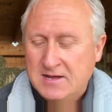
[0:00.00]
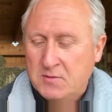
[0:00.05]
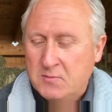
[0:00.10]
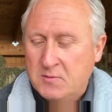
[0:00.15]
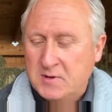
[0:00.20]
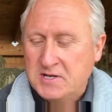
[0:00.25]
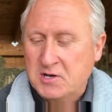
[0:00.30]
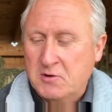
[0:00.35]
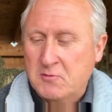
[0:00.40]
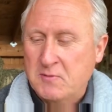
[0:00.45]

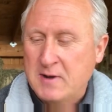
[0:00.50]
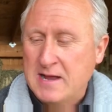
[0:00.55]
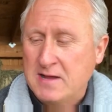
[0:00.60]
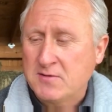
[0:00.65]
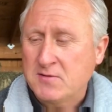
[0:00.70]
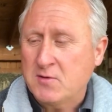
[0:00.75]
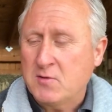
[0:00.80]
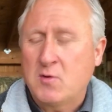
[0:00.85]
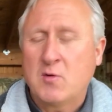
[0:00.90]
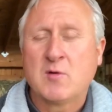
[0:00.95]
When you're
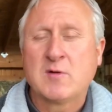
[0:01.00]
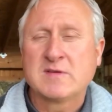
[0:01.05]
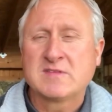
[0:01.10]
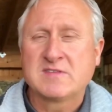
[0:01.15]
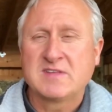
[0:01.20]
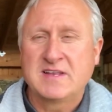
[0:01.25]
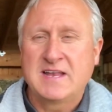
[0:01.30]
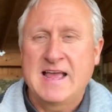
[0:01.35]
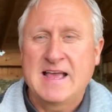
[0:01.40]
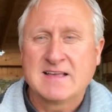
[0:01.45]
around a horse
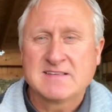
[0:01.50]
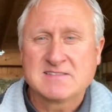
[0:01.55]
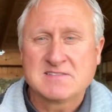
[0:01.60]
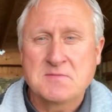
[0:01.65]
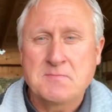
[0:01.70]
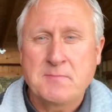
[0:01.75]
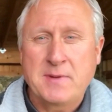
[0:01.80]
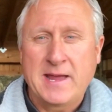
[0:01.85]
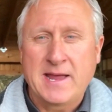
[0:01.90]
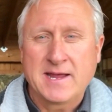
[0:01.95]
that has
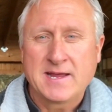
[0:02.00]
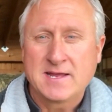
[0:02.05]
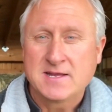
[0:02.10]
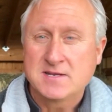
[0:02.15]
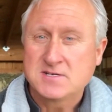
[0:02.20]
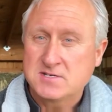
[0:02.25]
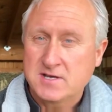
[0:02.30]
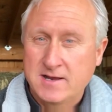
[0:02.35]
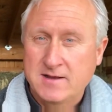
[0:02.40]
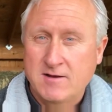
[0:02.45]
some
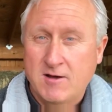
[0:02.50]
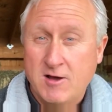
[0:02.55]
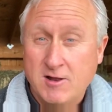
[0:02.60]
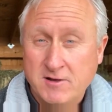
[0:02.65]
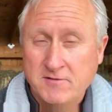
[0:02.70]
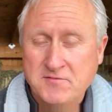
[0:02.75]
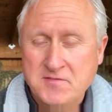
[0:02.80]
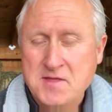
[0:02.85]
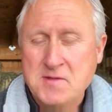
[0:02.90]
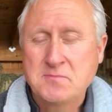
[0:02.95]
baggage, and
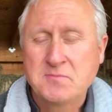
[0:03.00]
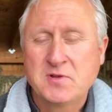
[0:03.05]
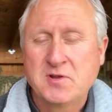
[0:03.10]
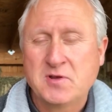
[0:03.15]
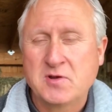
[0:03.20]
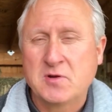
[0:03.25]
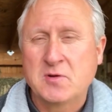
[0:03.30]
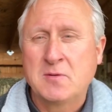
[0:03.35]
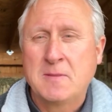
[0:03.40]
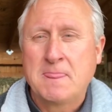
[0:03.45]
all of them
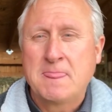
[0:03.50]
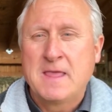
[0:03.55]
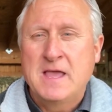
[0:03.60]
do,